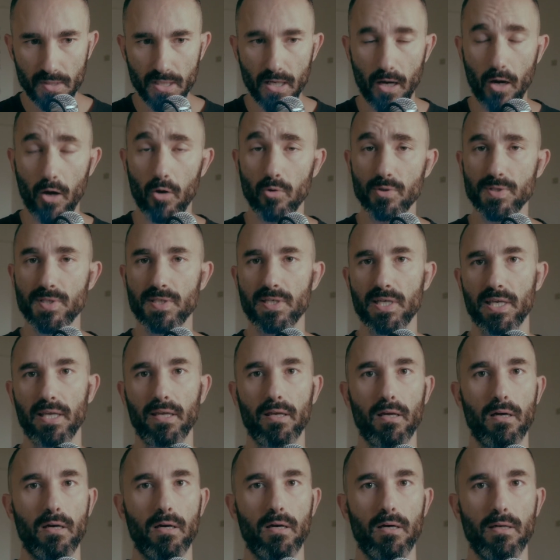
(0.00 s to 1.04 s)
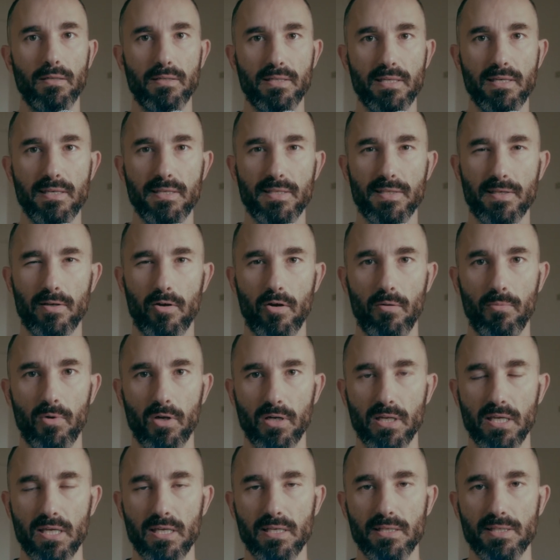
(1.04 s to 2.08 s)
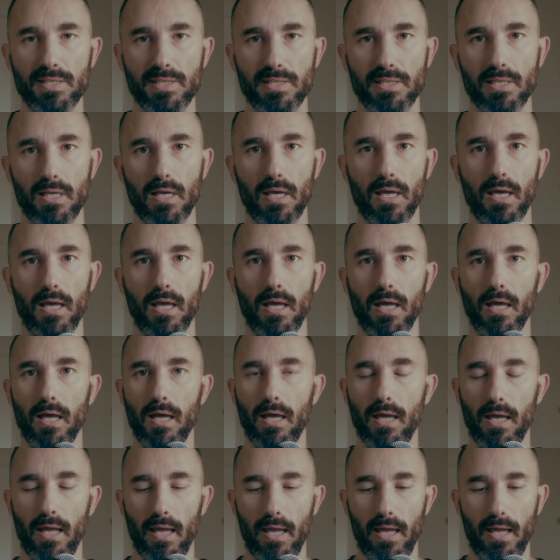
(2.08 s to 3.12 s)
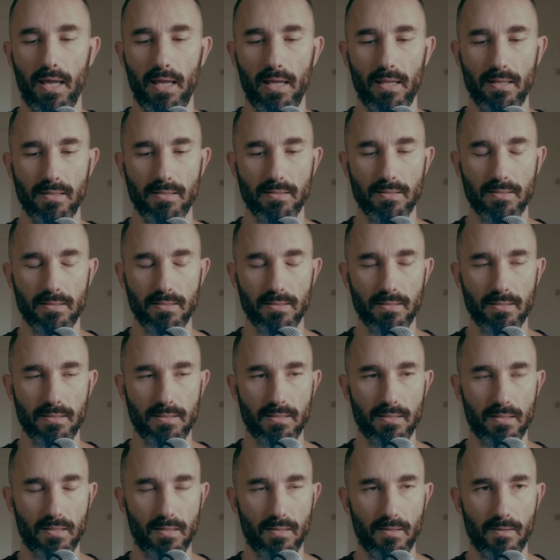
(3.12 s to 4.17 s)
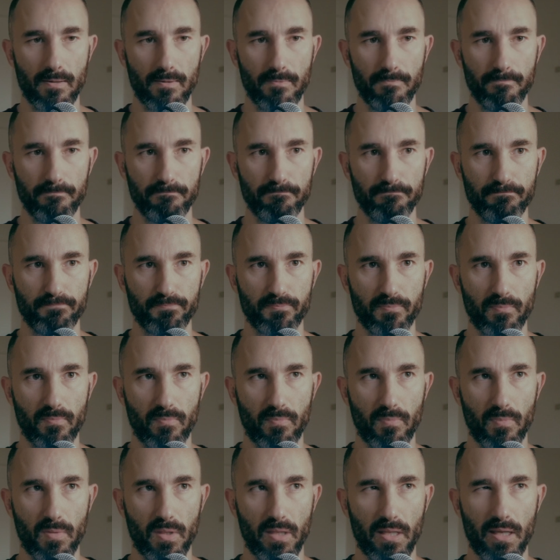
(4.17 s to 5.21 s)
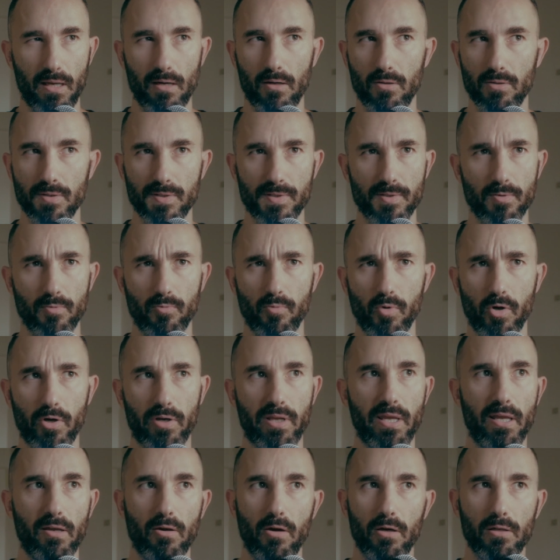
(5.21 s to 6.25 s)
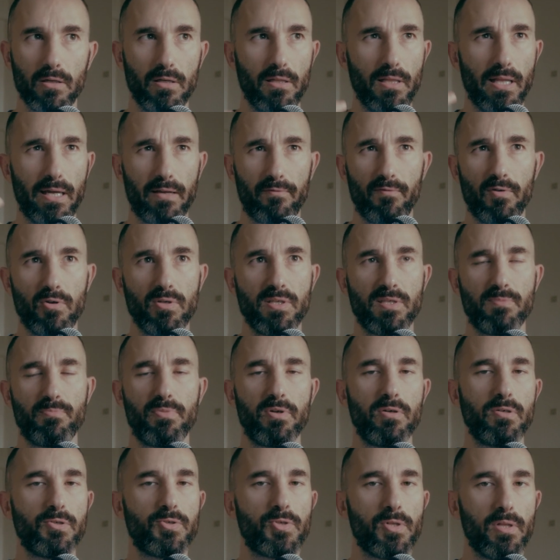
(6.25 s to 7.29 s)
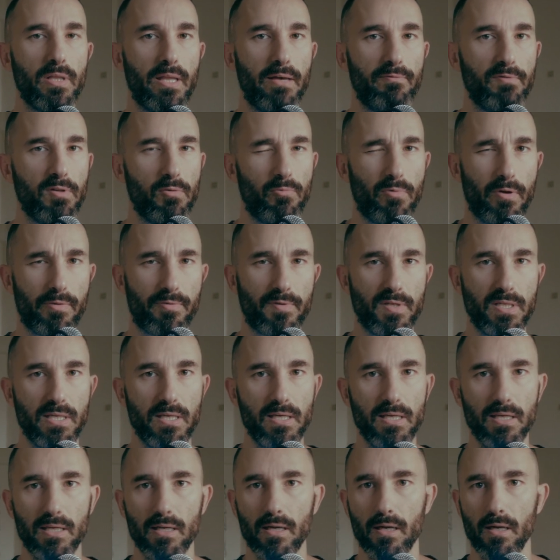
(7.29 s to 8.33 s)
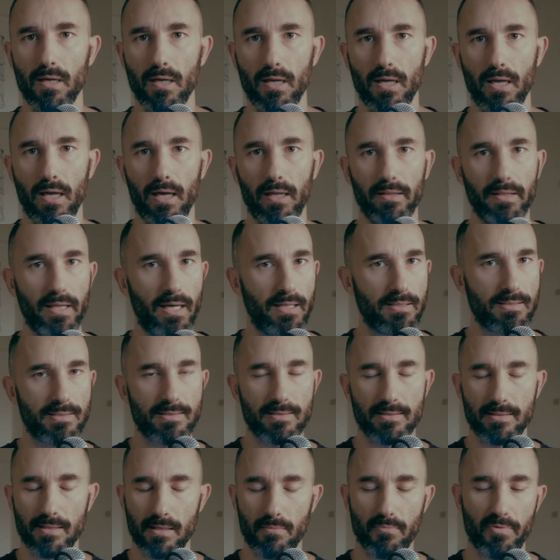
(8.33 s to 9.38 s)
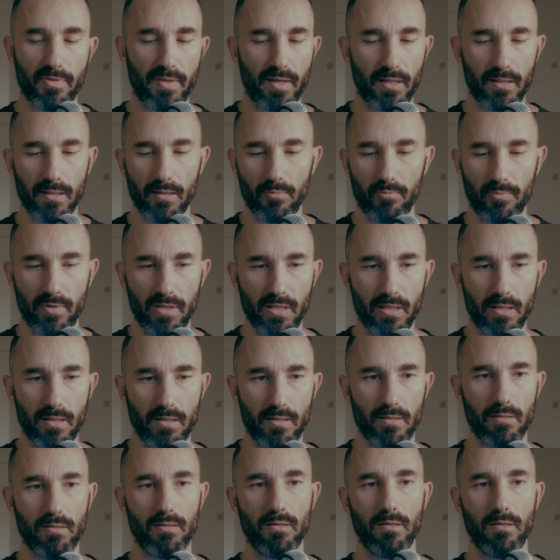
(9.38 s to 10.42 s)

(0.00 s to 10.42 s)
hosting tea ceremonies, and yeah, also working on a very spiritual level with tea. And that's something that we